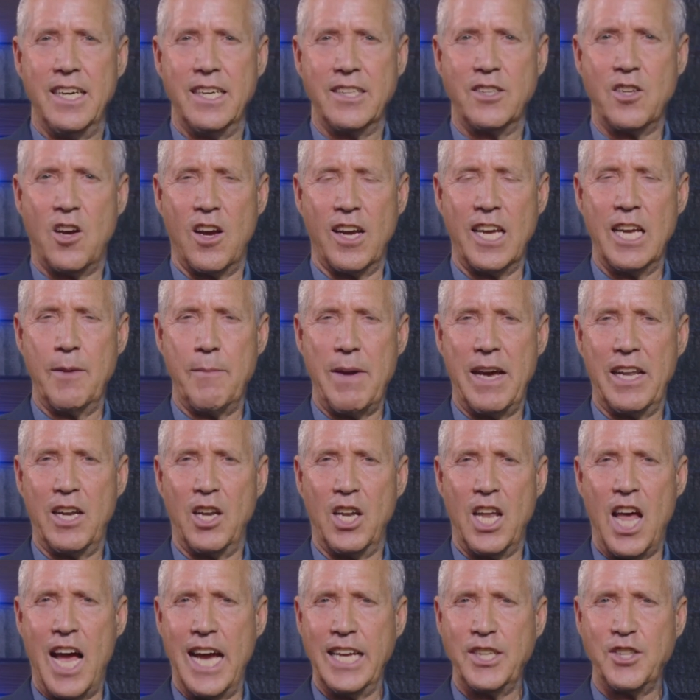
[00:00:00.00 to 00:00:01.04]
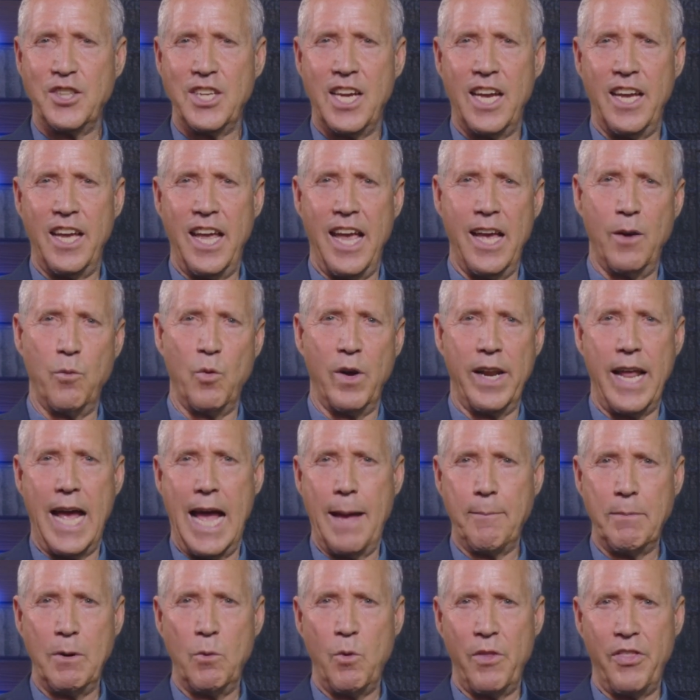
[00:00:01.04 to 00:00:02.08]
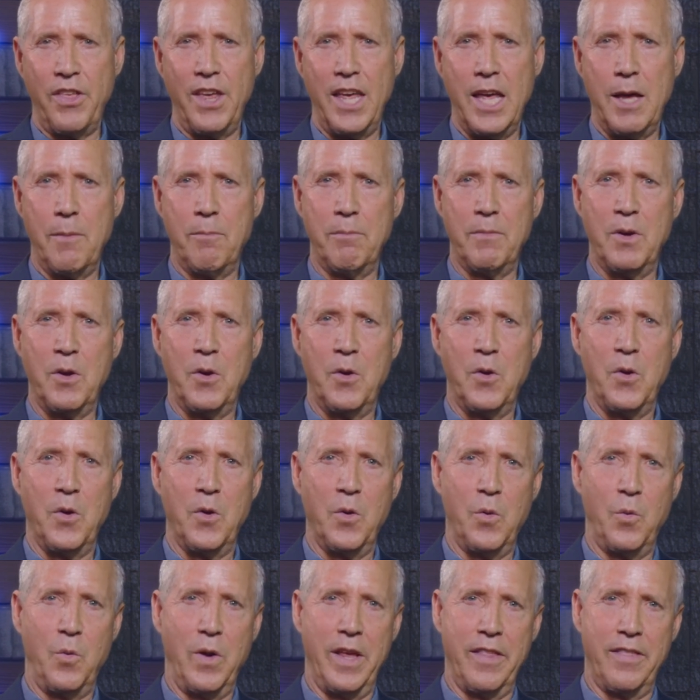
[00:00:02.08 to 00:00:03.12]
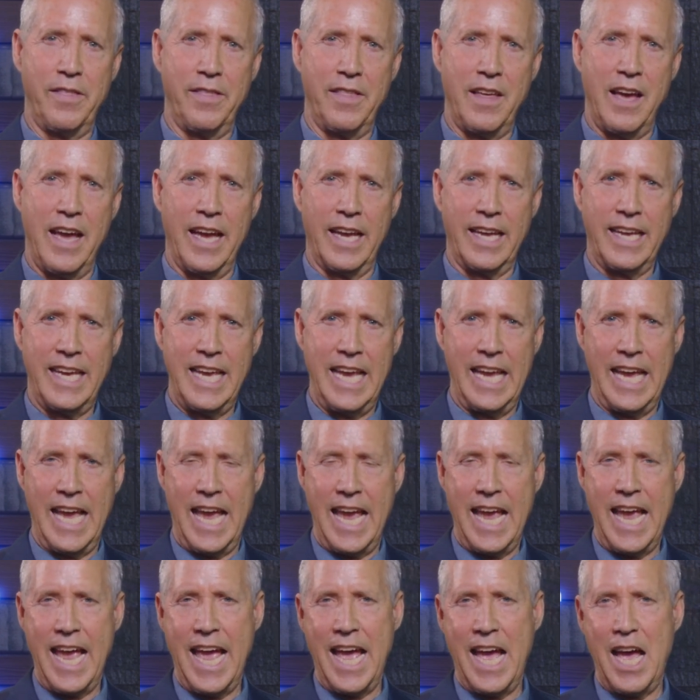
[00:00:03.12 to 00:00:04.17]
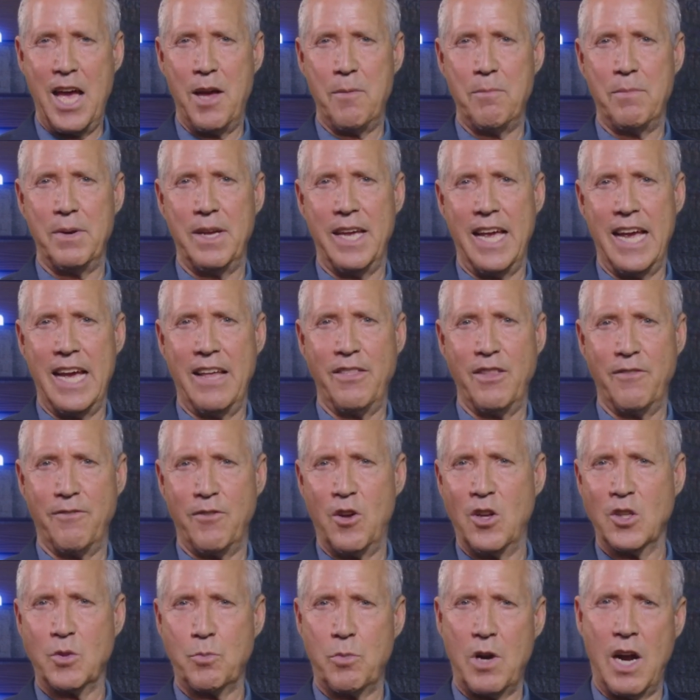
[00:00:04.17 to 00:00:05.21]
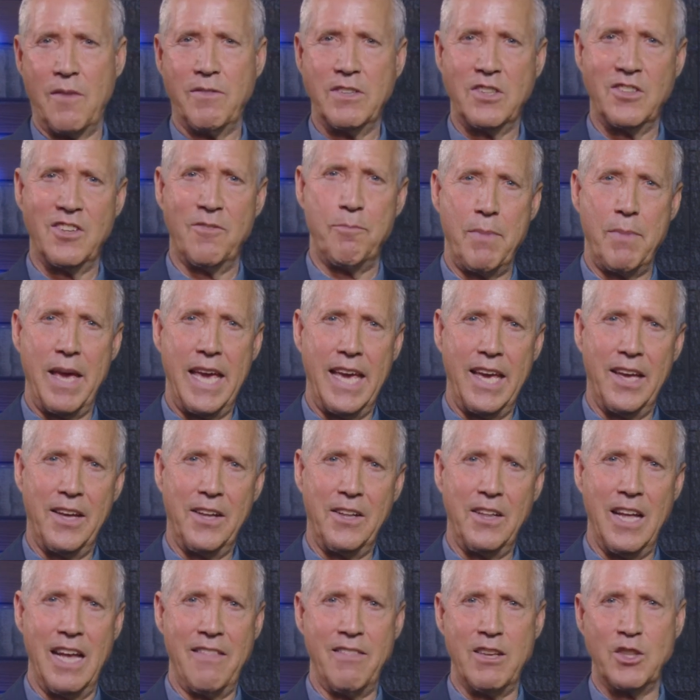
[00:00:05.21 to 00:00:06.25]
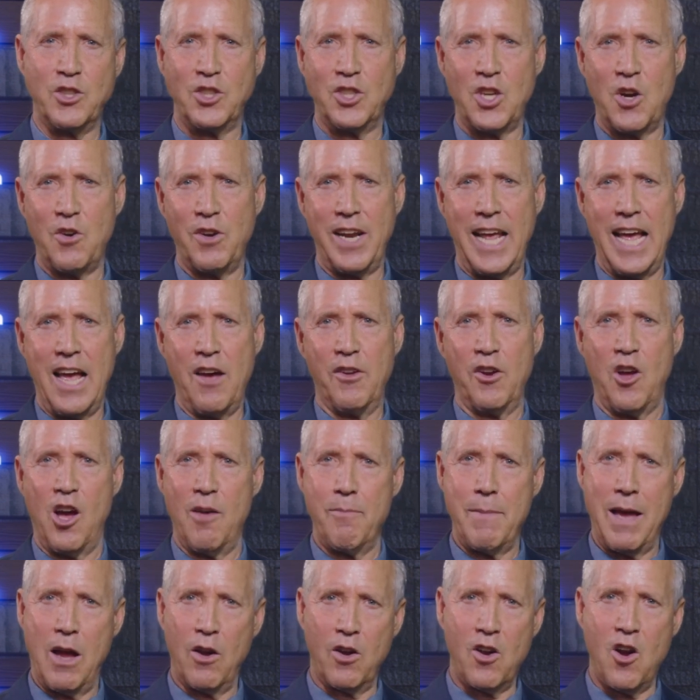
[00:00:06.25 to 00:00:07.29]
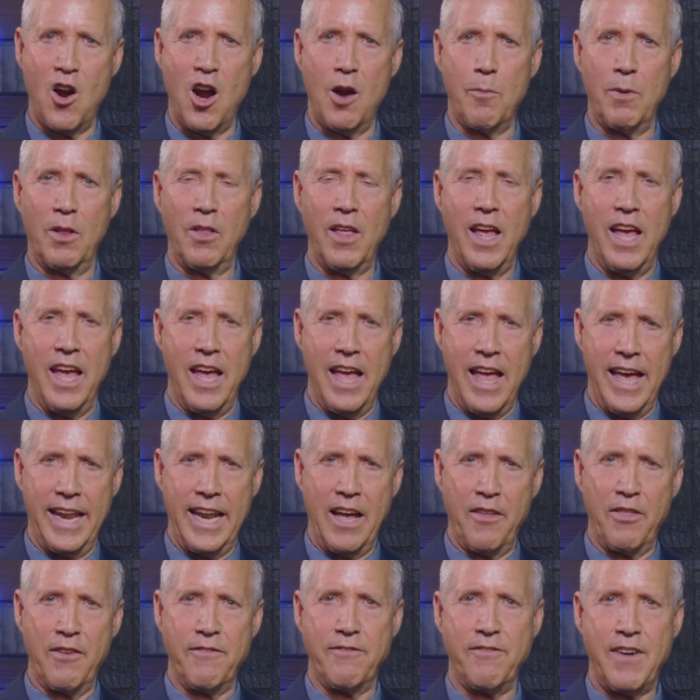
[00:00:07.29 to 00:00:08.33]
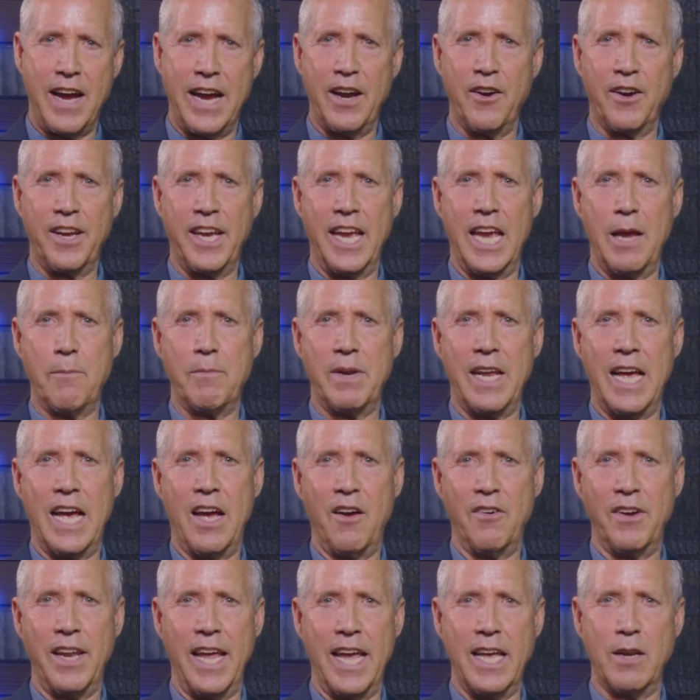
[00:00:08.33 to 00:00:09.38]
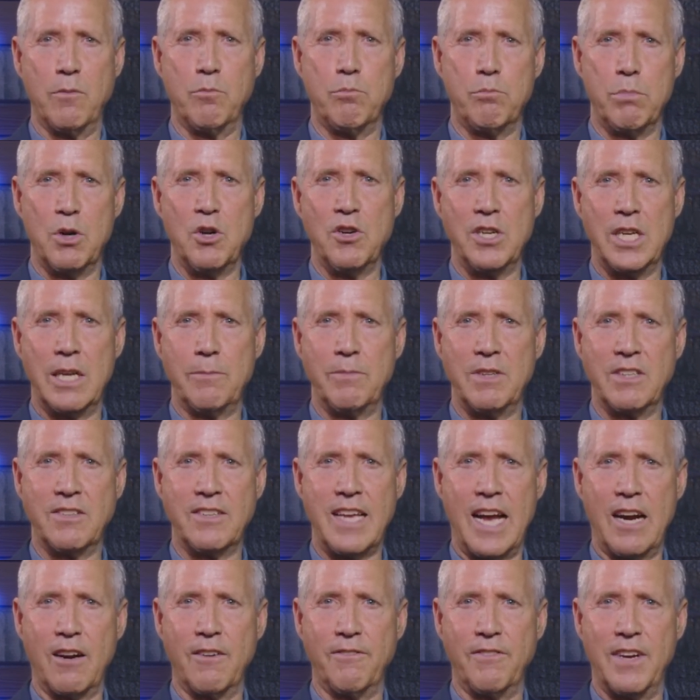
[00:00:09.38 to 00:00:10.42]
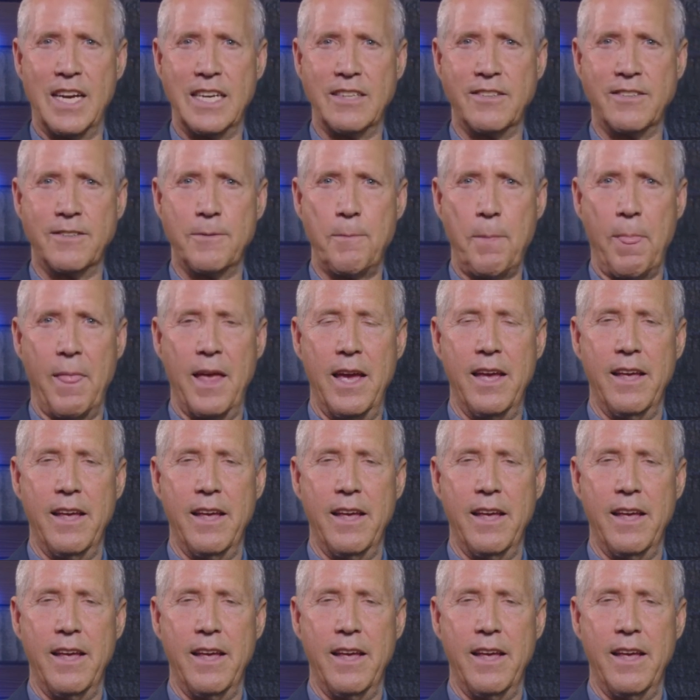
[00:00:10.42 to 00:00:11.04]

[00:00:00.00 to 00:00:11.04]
talking about Elijah and what happened with him, with uh, King Ahab and the false prophets Baal and the showdown on Mount Carmel, and how the fire came down and burned up the sacrifice.